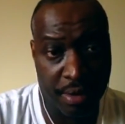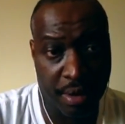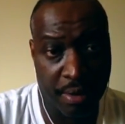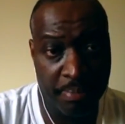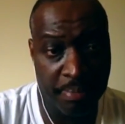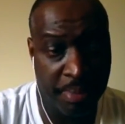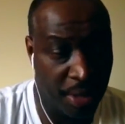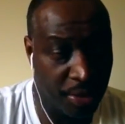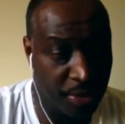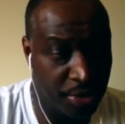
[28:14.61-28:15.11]

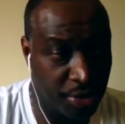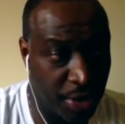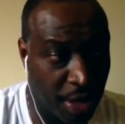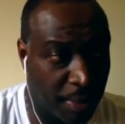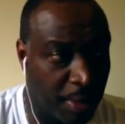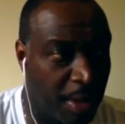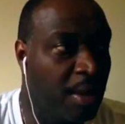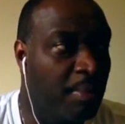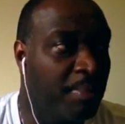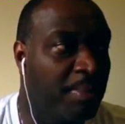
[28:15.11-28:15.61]
Build your
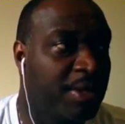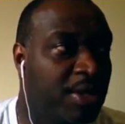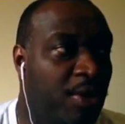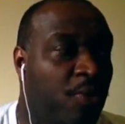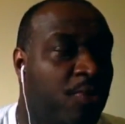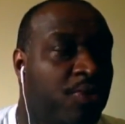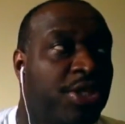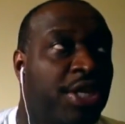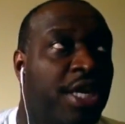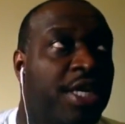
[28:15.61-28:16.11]
network. But
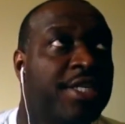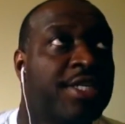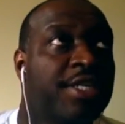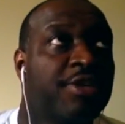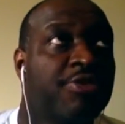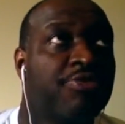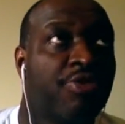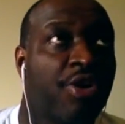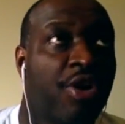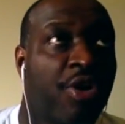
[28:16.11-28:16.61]
don't just
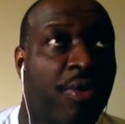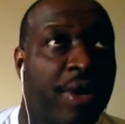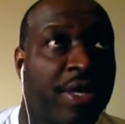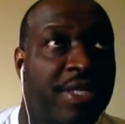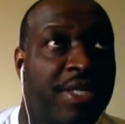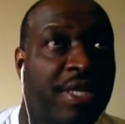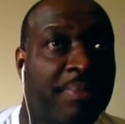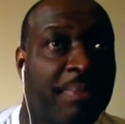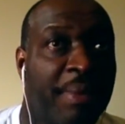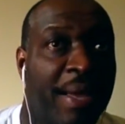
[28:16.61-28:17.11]
grow it
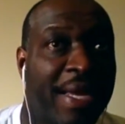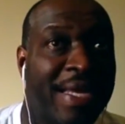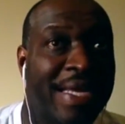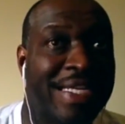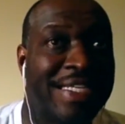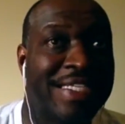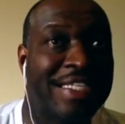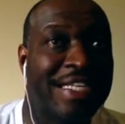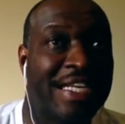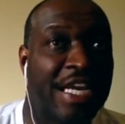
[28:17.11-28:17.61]
to make
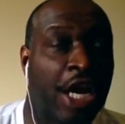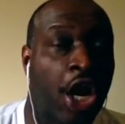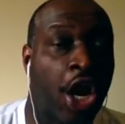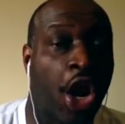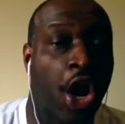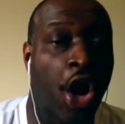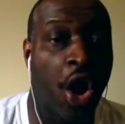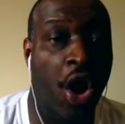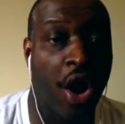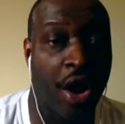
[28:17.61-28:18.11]
it
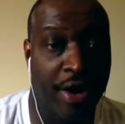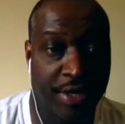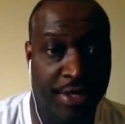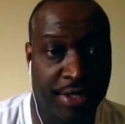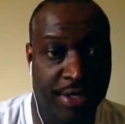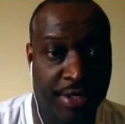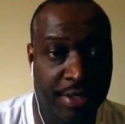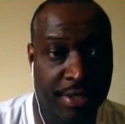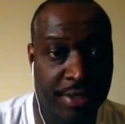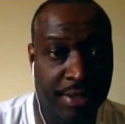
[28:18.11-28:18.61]

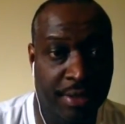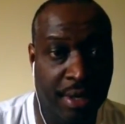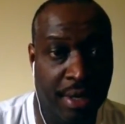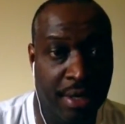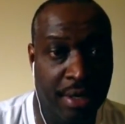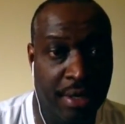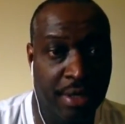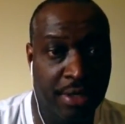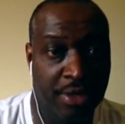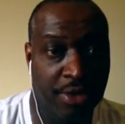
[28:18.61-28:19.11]
large.
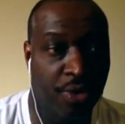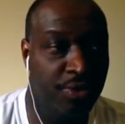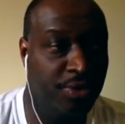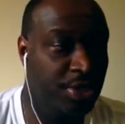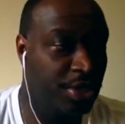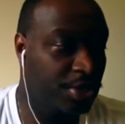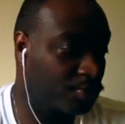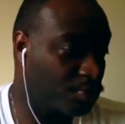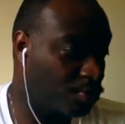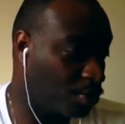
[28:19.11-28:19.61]
Don't
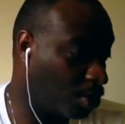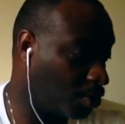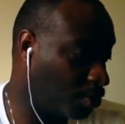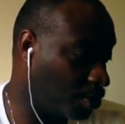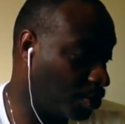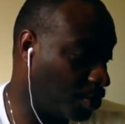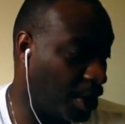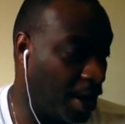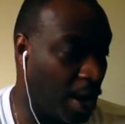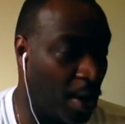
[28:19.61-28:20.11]
just grow
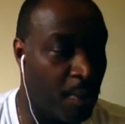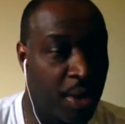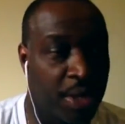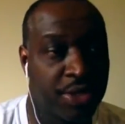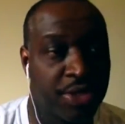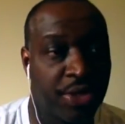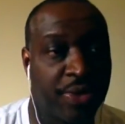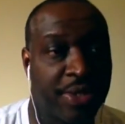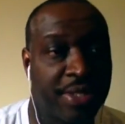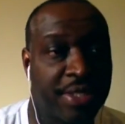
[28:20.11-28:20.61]
your network
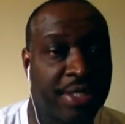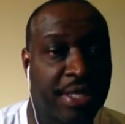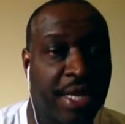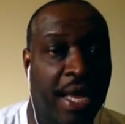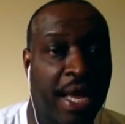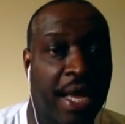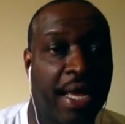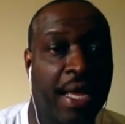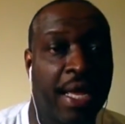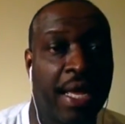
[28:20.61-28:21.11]
so you can
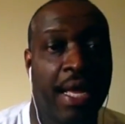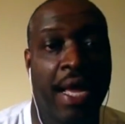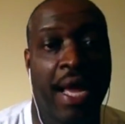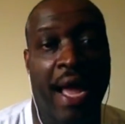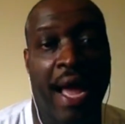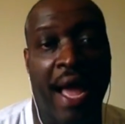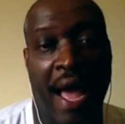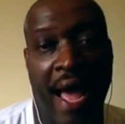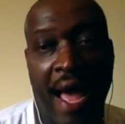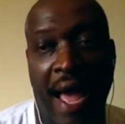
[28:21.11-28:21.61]
say,
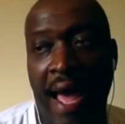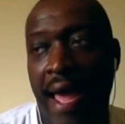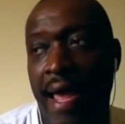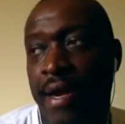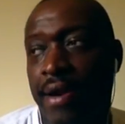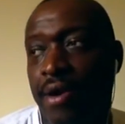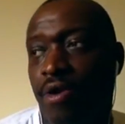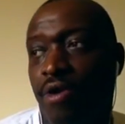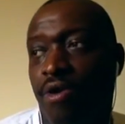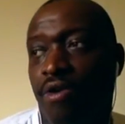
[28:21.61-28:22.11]
"I
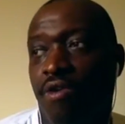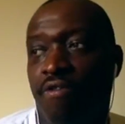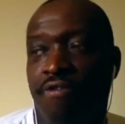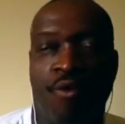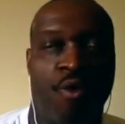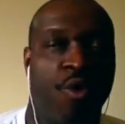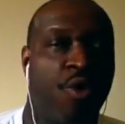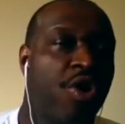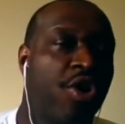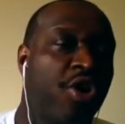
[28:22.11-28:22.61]
know
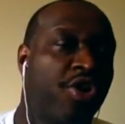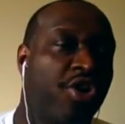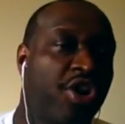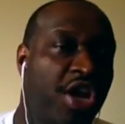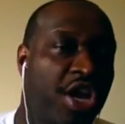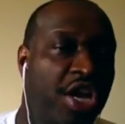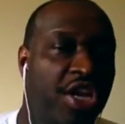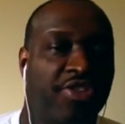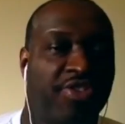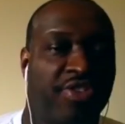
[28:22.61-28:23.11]

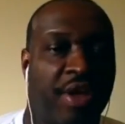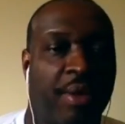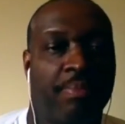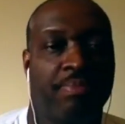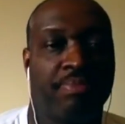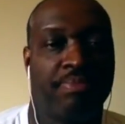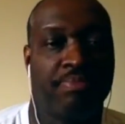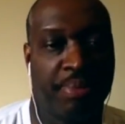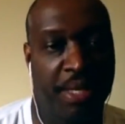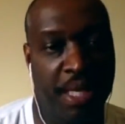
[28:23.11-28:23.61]

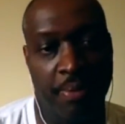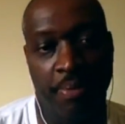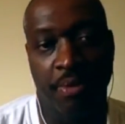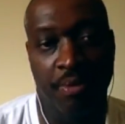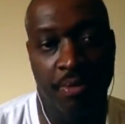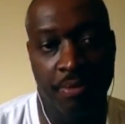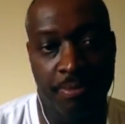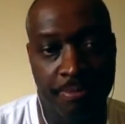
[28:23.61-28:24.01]
487 people."